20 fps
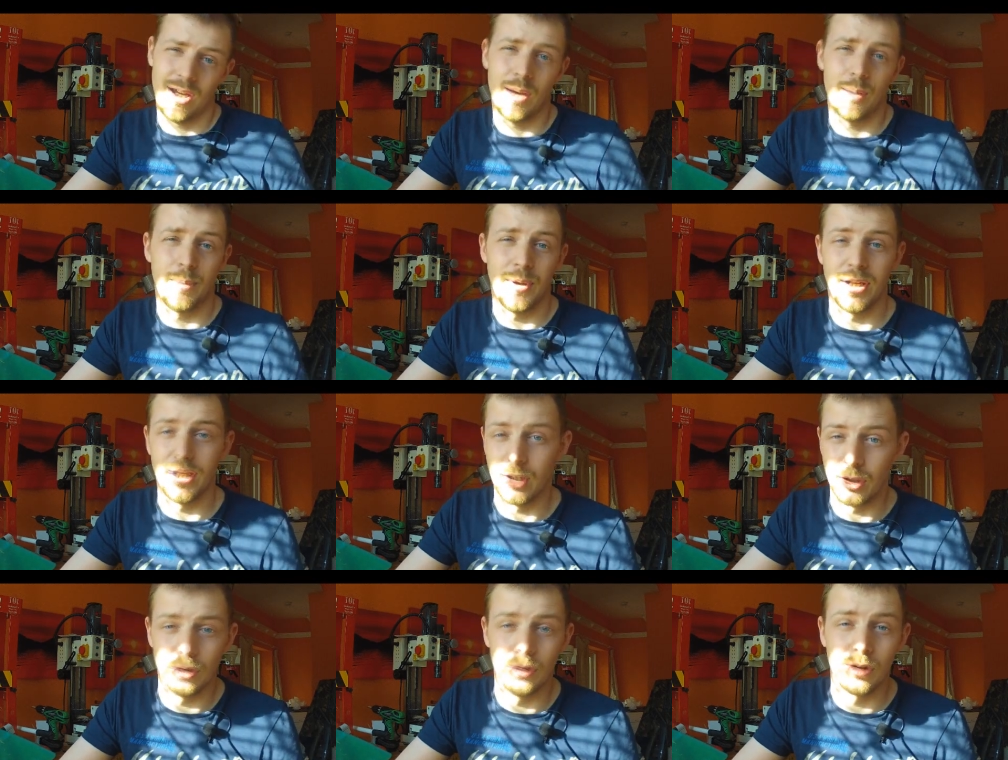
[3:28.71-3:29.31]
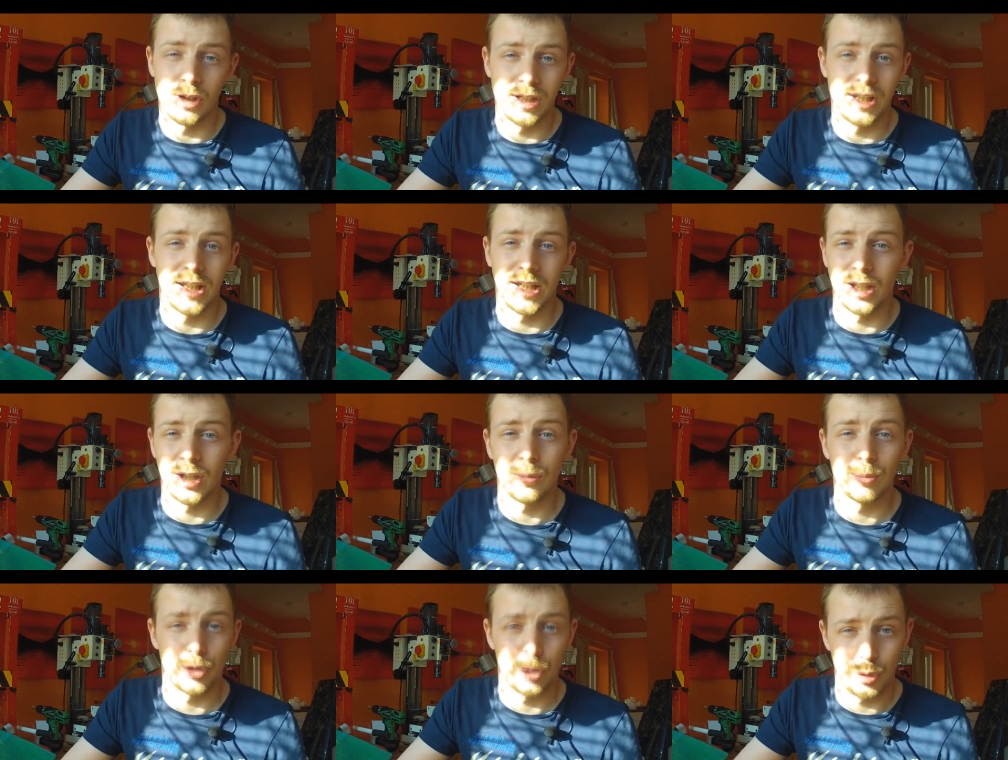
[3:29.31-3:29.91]
a bit of
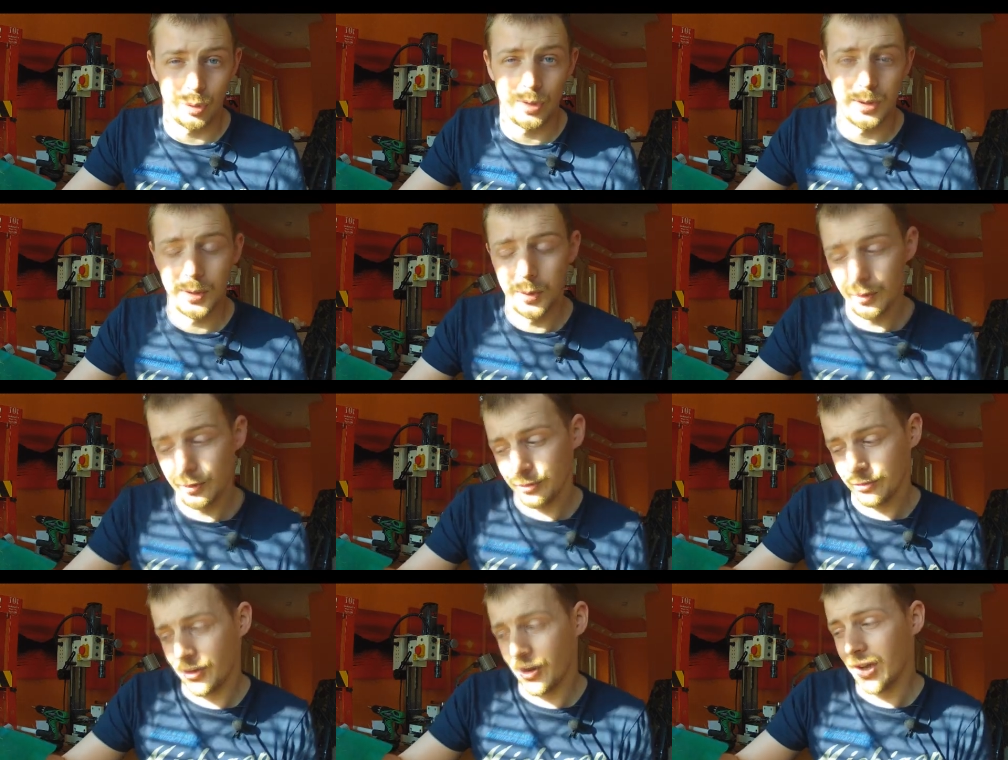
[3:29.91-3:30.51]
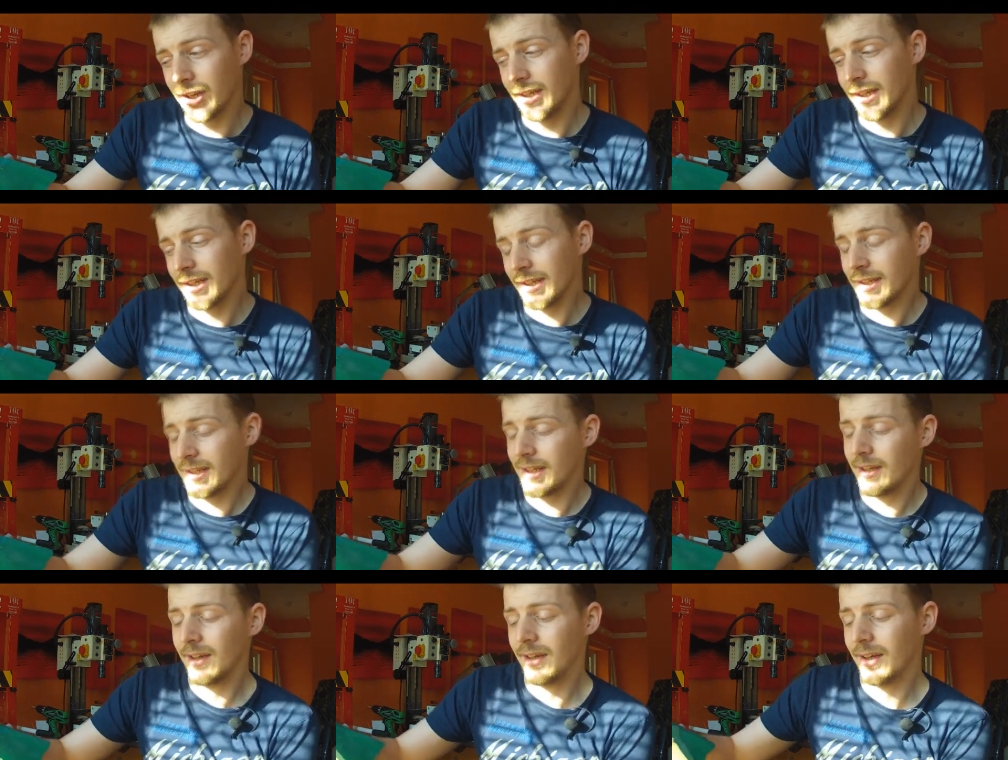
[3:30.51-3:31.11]
googling, I'm sure you'll find it.